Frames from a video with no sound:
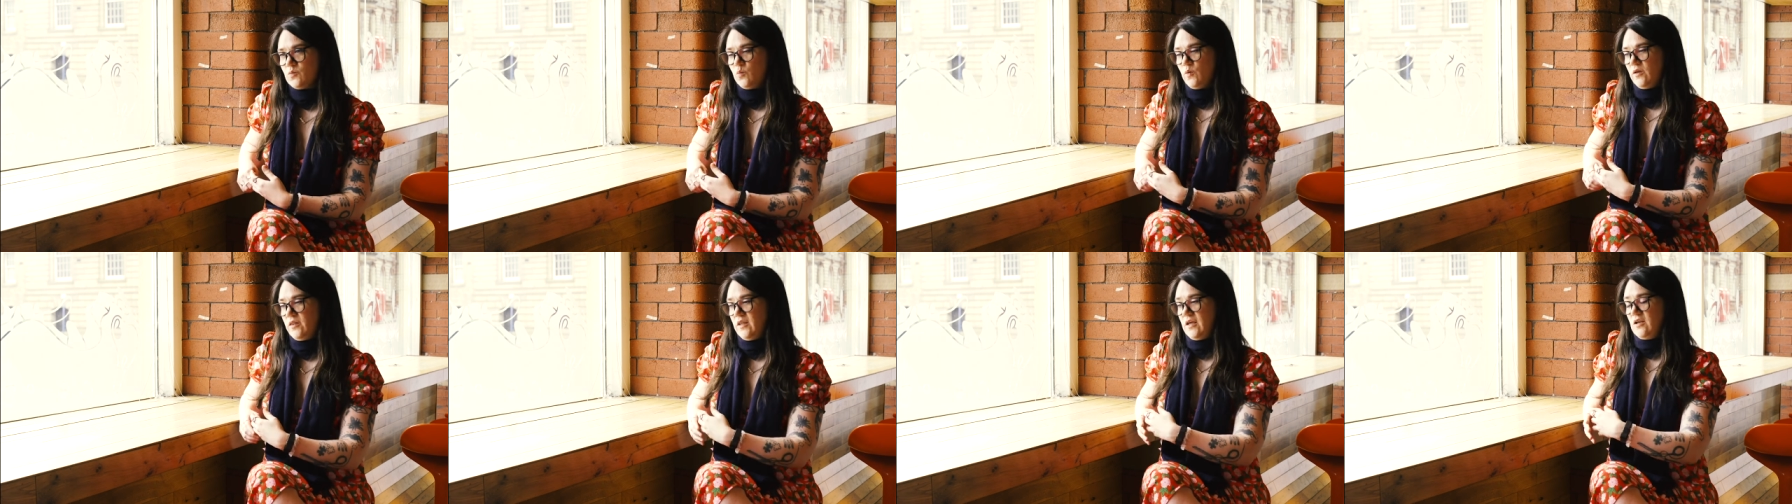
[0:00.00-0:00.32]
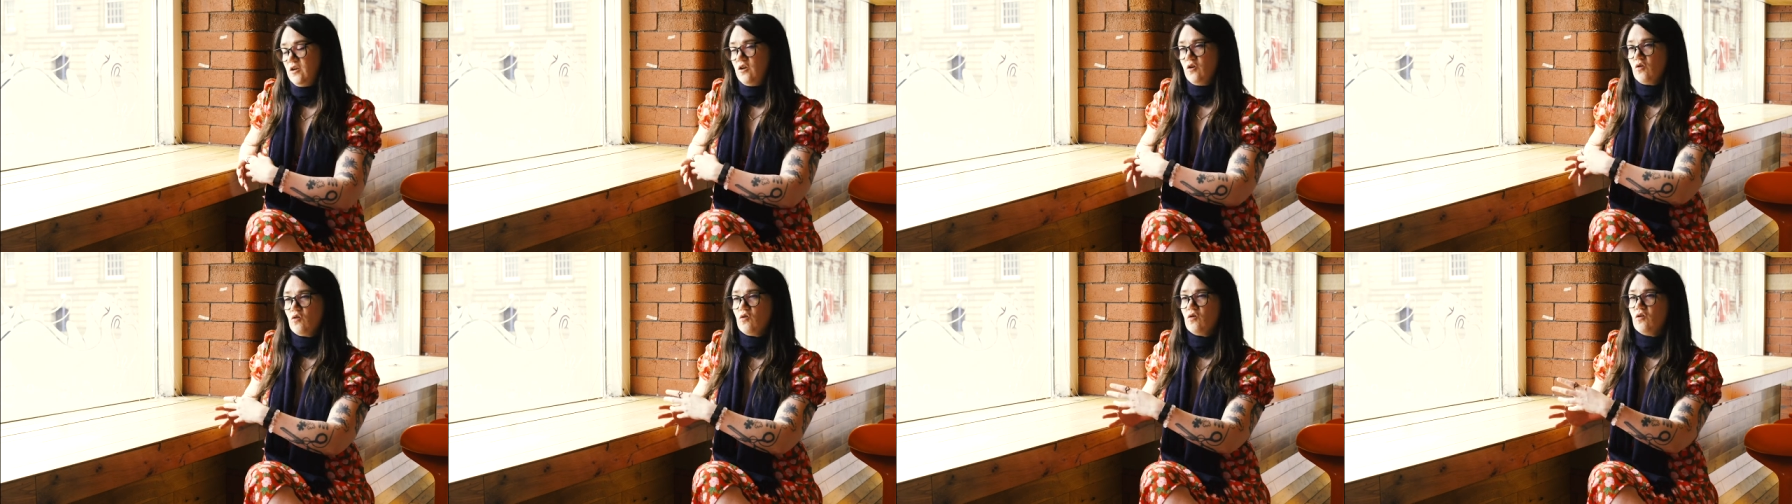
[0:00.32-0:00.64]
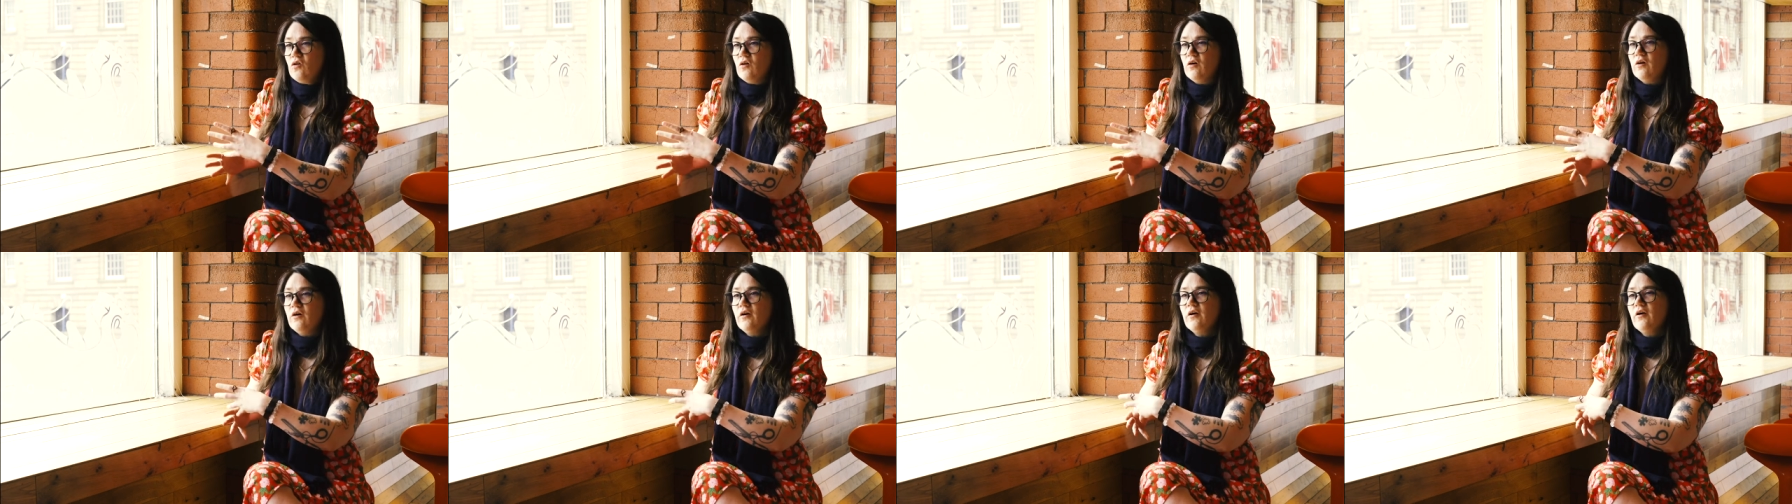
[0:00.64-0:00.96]
within
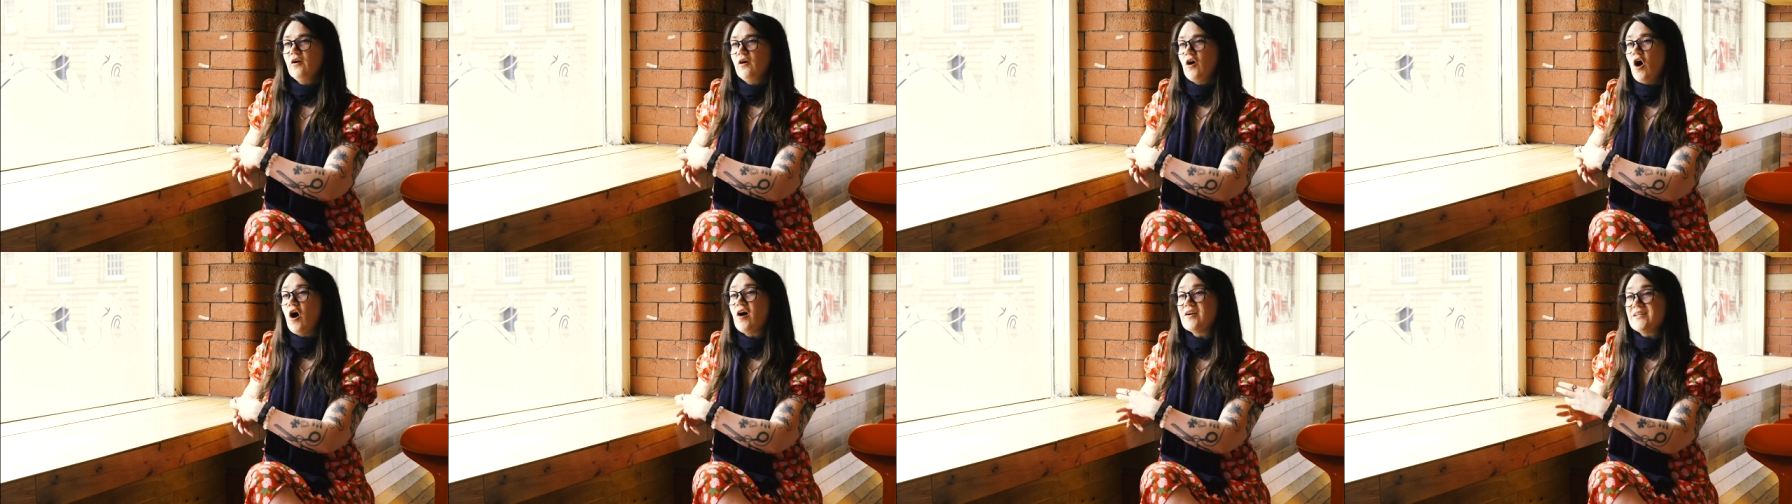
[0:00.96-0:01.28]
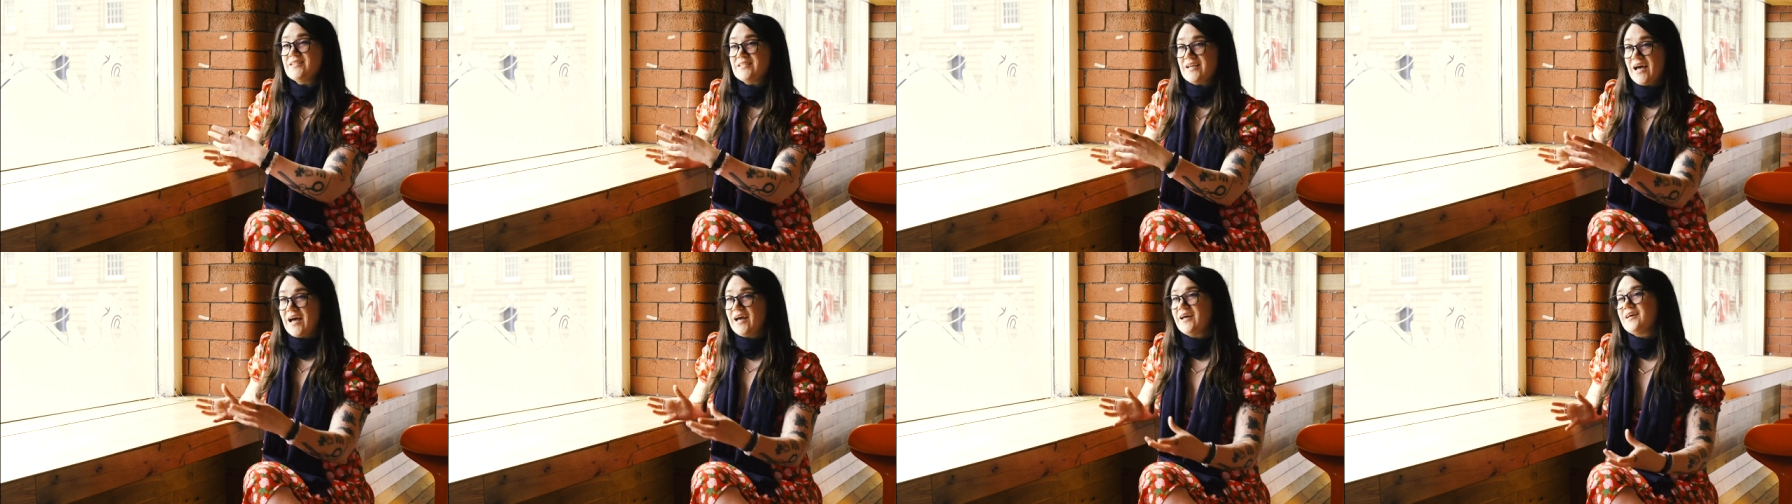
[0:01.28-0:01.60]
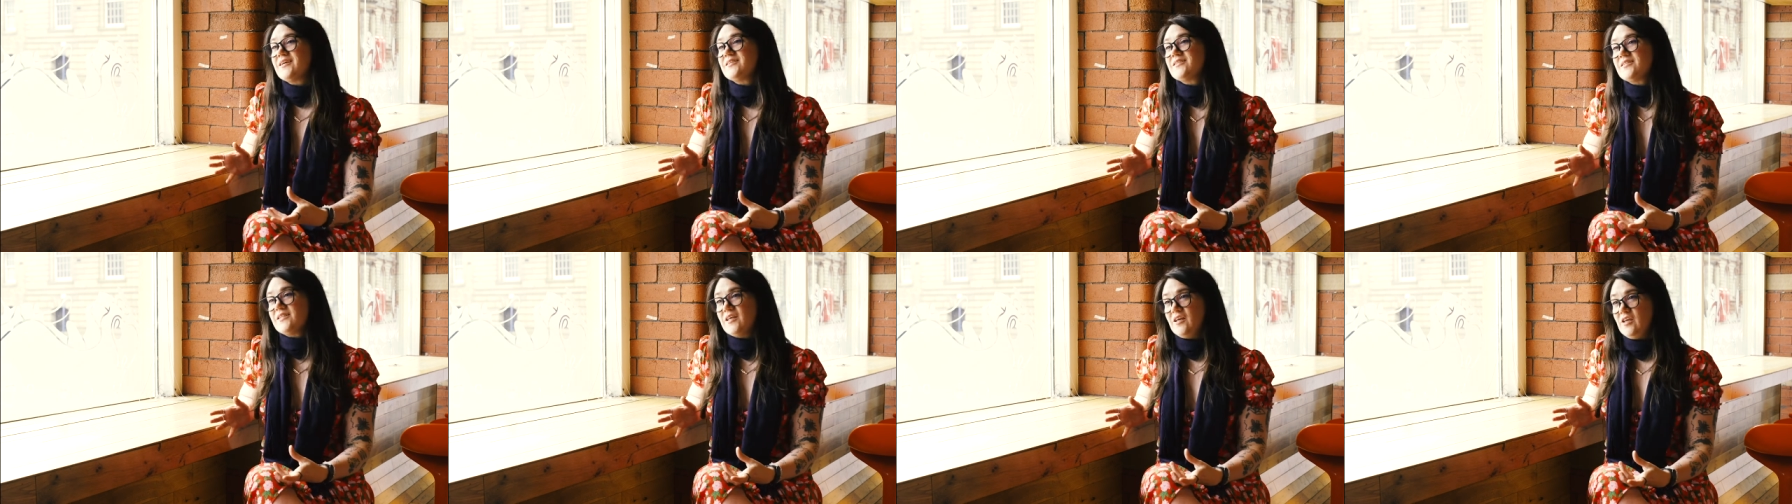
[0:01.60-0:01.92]
your
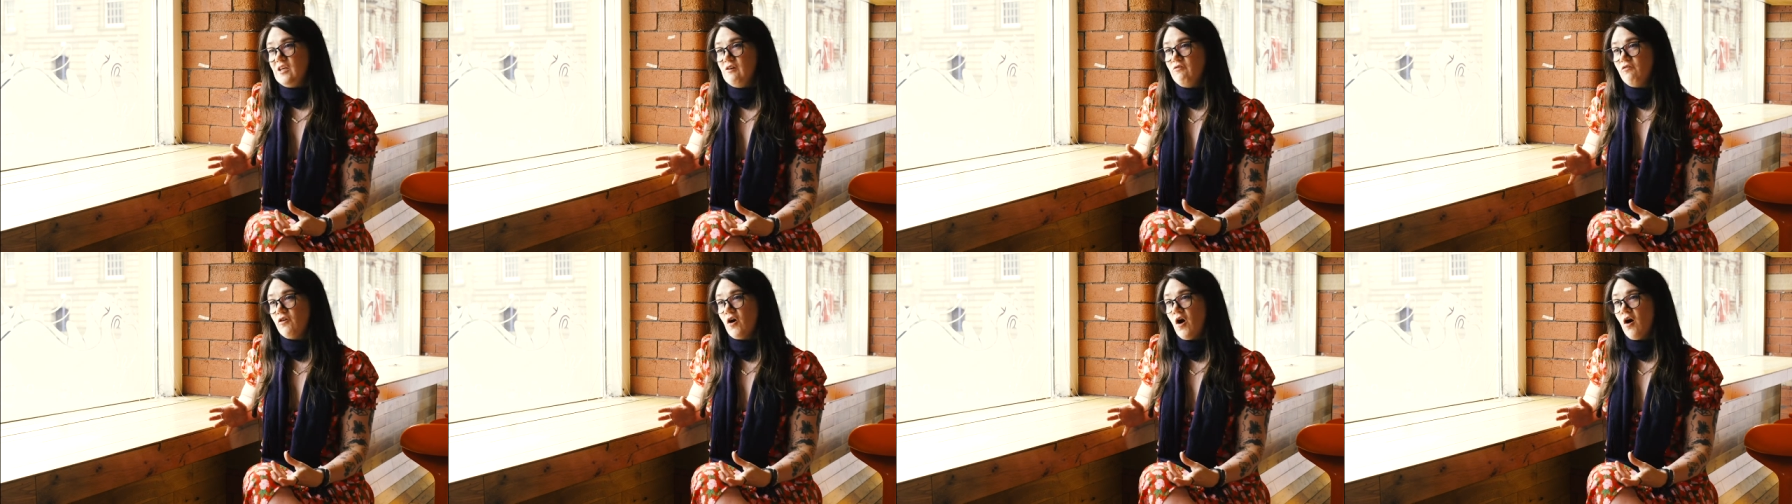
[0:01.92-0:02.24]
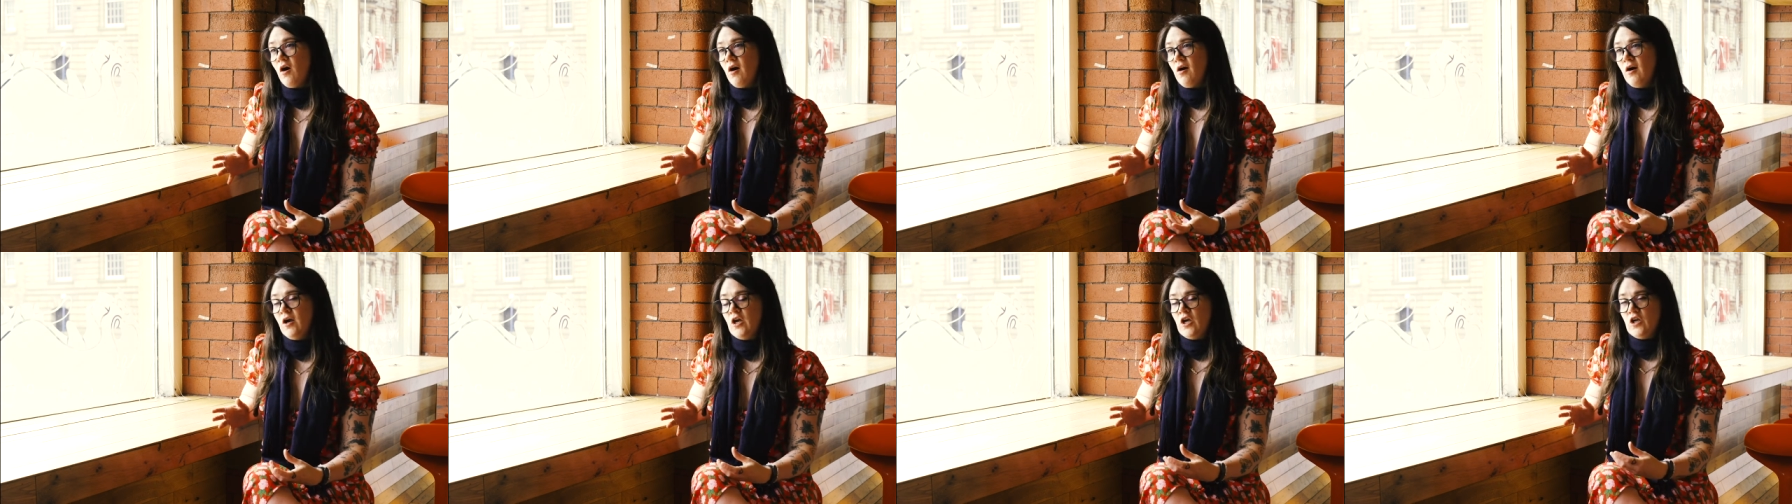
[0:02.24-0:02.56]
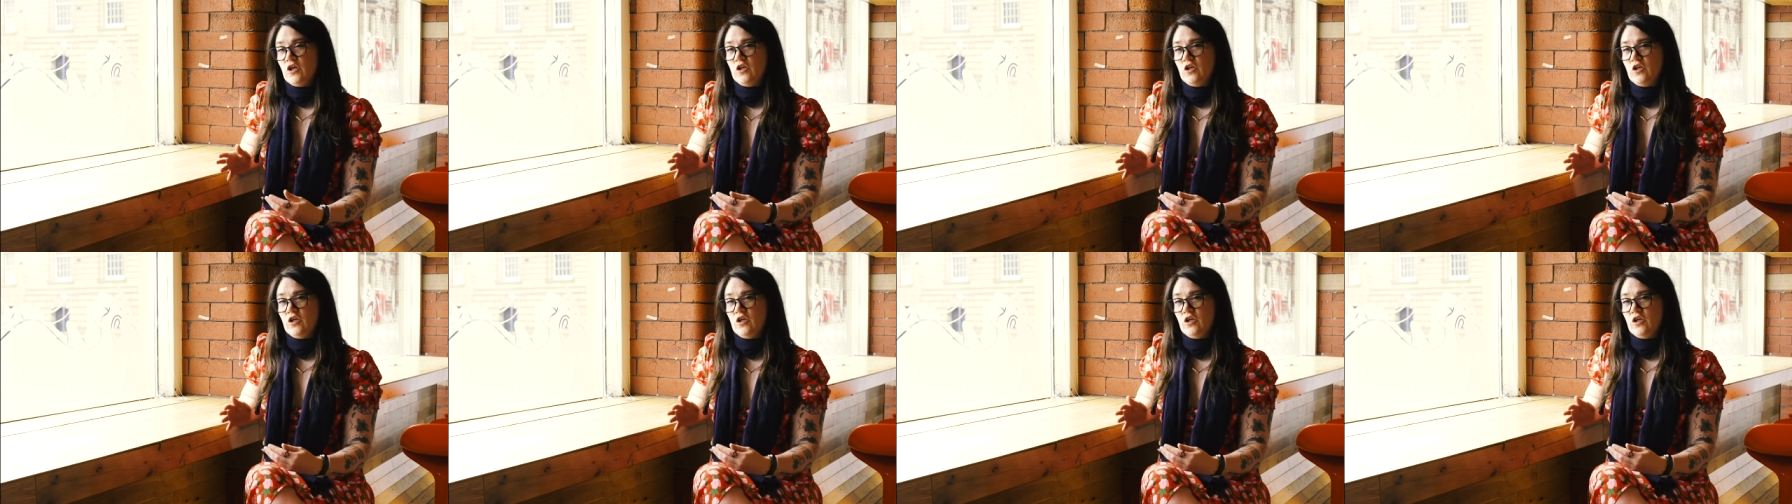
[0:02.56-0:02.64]
contacts that you've got,